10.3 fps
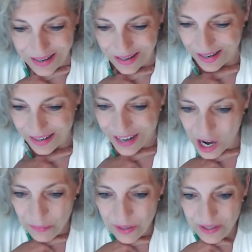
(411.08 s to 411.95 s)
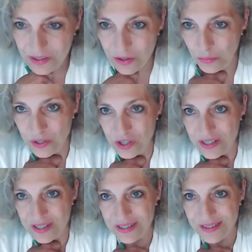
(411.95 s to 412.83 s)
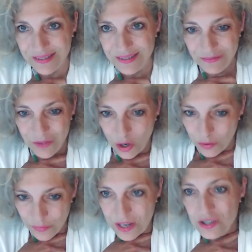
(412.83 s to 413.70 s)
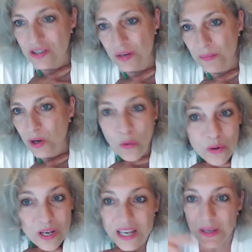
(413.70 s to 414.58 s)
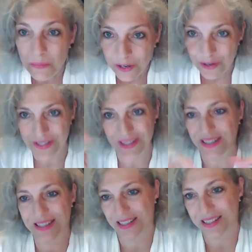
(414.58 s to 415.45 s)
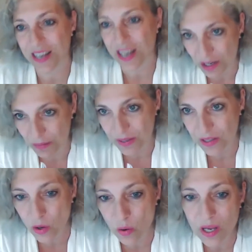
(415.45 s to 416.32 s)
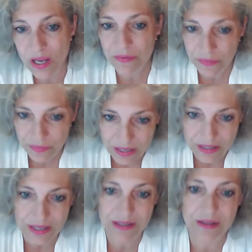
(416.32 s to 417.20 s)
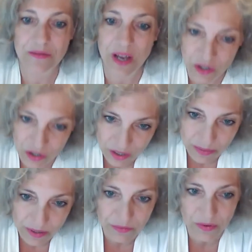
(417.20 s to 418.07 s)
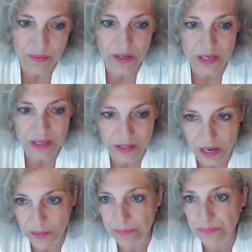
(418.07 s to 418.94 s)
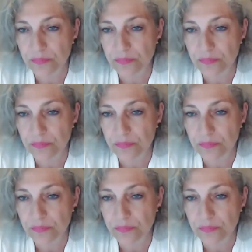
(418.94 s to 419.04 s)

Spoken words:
a garment which is not fashionable only because it's sustainable. So if it is fashionable from the design,